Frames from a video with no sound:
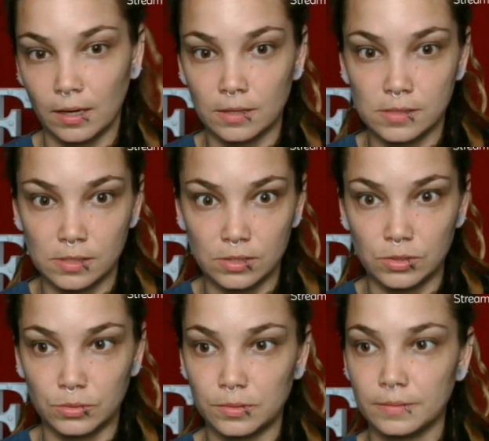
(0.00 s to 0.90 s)

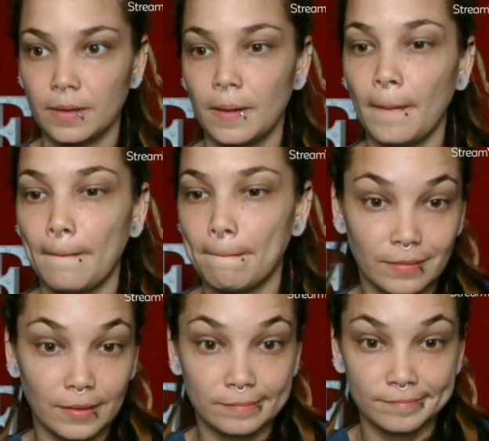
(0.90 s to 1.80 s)
constitute.
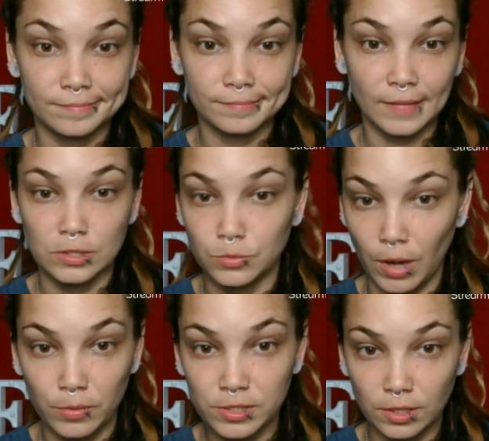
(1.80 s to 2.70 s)
As we
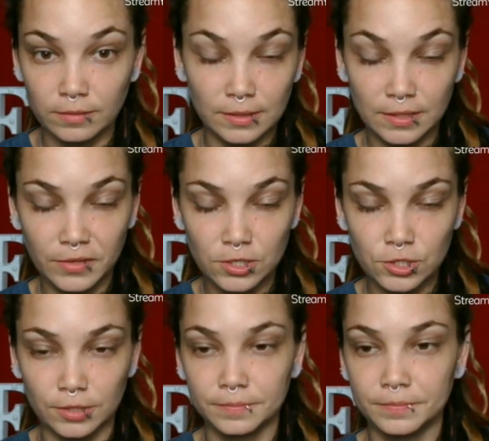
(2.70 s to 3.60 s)
always start, the definition.